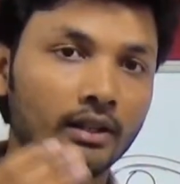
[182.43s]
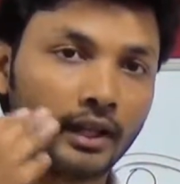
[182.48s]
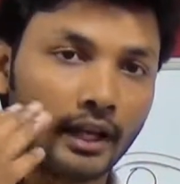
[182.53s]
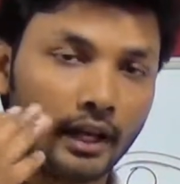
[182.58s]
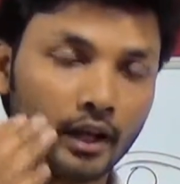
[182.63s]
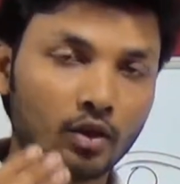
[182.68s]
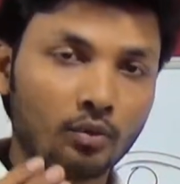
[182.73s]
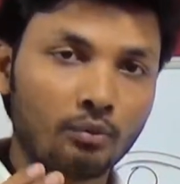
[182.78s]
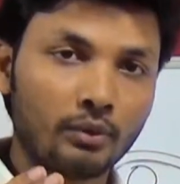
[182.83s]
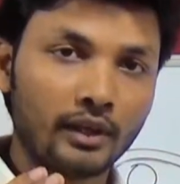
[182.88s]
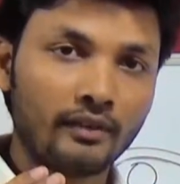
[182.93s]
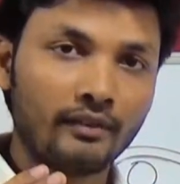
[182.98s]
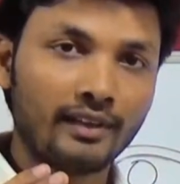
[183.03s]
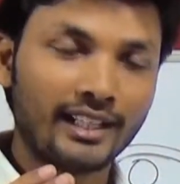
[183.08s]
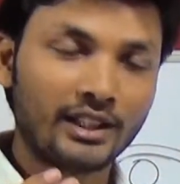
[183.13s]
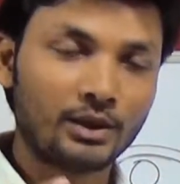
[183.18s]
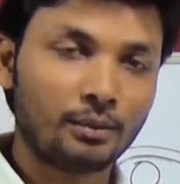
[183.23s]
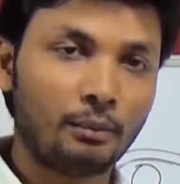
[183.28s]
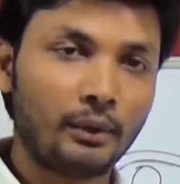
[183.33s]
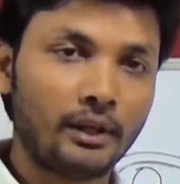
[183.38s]
the aeroplane will
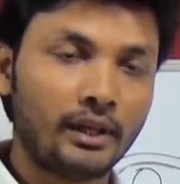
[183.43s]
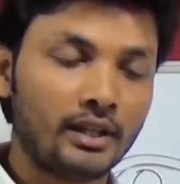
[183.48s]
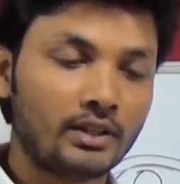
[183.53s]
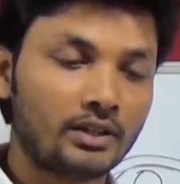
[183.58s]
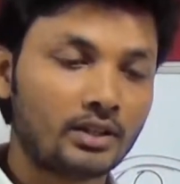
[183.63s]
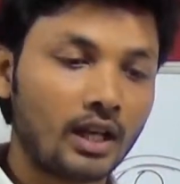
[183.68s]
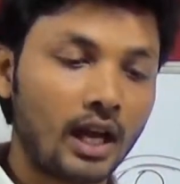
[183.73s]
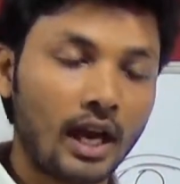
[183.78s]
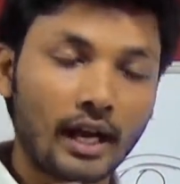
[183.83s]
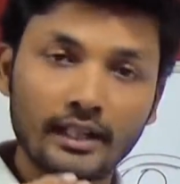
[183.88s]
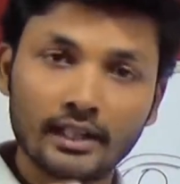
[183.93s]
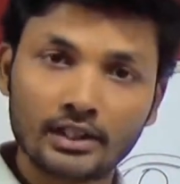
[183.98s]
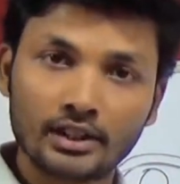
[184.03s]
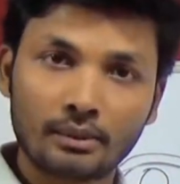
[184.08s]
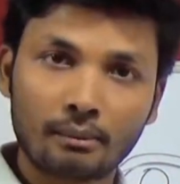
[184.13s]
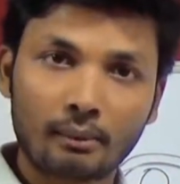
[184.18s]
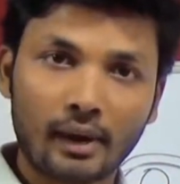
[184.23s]
experience the highest